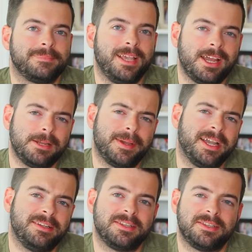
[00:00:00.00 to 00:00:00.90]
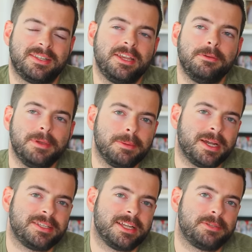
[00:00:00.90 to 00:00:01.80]
The idea behind this is that you
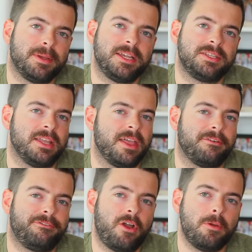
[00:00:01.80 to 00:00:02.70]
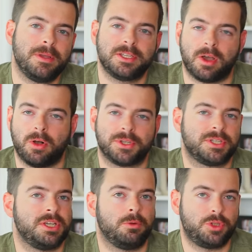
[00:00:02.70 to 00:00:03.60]
minimize headspace and that foam is all
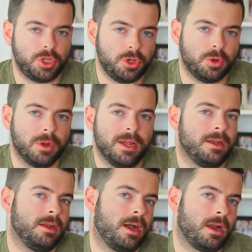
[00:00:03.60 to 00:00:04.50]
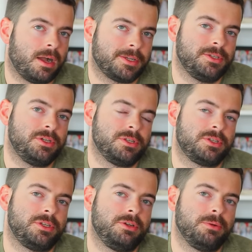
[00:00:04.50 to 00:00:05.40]
CO2, not oxygen,
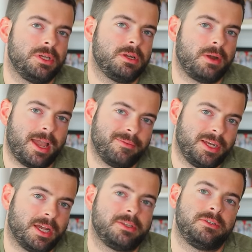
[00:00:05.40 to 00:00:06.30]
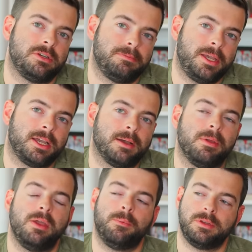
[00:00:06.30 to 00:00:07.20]
so you really don't have any oxygen
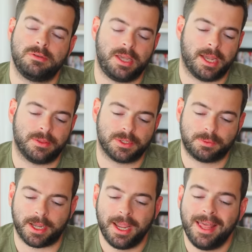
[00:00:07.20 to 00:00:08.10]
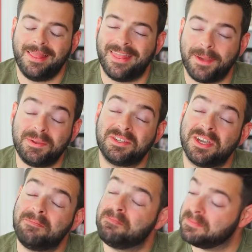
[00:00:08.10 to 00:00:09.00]
pickup when you can this way. That being
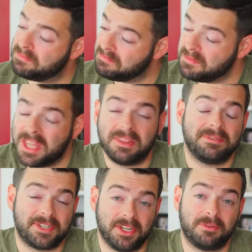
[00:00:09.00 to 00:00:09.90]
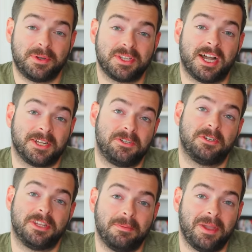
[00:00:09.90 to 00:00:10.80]
said, still was
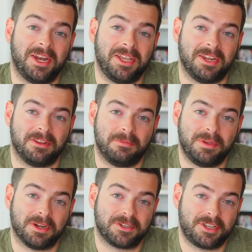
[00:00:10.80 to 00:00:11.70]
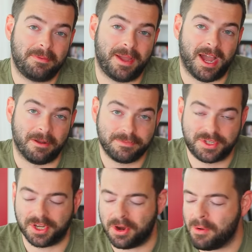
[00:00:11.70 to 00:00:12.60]
oxygen that made it into the beer somehow,
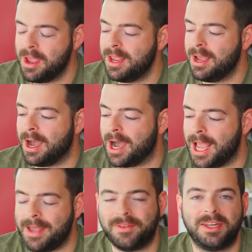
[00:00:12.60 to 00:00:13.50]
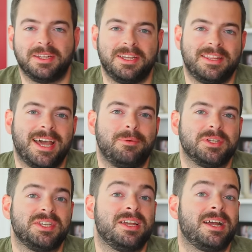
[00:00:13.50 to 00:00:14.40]
so uh, evidently that it
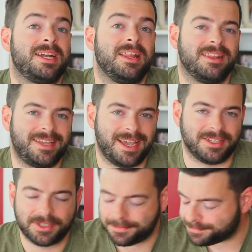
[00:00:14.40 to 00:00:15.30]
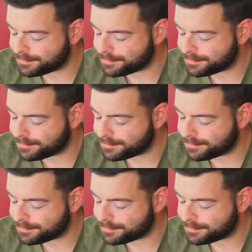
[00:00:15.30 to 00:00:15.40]
was not the case.